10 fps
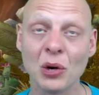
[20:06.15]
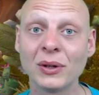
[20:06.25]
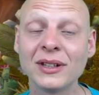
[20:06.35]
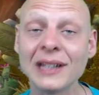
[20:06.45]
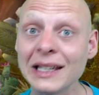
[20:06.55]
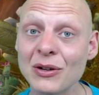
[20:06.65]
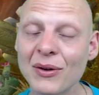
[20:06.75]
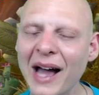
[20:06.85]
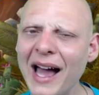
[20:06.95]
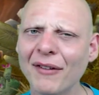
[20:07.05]
The only thing
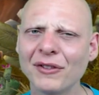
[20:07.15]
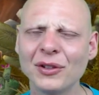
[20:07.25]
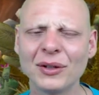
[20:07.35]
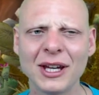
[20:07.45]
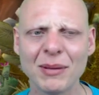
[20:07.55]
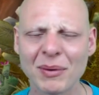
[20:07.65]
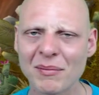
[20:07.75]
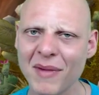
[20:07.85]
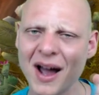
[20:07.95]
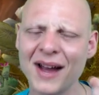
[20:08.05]
you have to
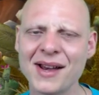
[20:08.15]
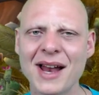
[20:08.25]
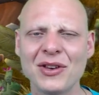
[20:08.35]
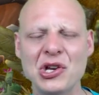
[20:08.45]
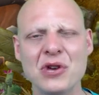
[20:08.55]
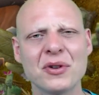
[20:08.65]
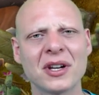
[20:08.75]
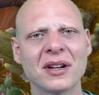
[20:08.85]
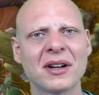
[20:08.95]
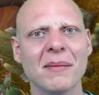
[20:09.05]
keep in mind that
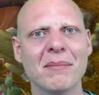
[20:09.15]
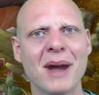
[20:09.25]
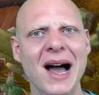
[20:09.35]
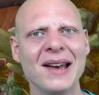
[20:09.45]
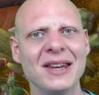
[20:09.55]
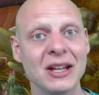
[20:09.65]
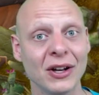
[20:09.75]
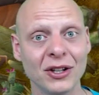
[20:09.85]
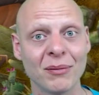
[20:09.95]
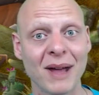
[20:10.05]
you can combine
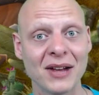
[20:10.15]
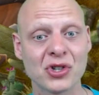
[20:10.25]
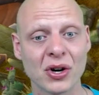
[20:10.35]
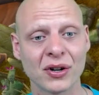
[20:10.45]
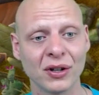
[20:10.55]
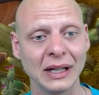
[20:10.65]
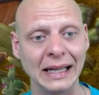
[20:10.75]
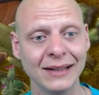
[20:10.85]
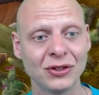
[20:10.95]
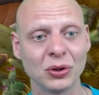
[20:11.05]
the Undermine
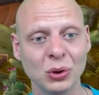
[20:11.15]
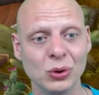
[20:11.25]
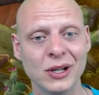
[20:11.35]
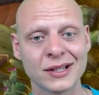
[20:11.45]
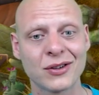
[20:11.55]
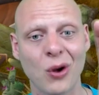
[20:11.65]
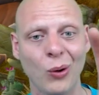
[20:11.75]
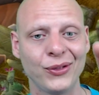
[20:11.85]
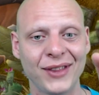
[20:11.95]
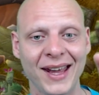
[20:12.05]
journal into this
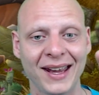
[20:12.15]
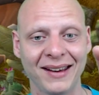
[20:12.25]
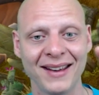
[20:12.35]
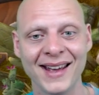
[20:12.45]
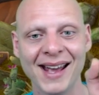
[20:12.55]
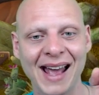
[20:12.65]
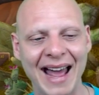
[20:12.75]
whole thing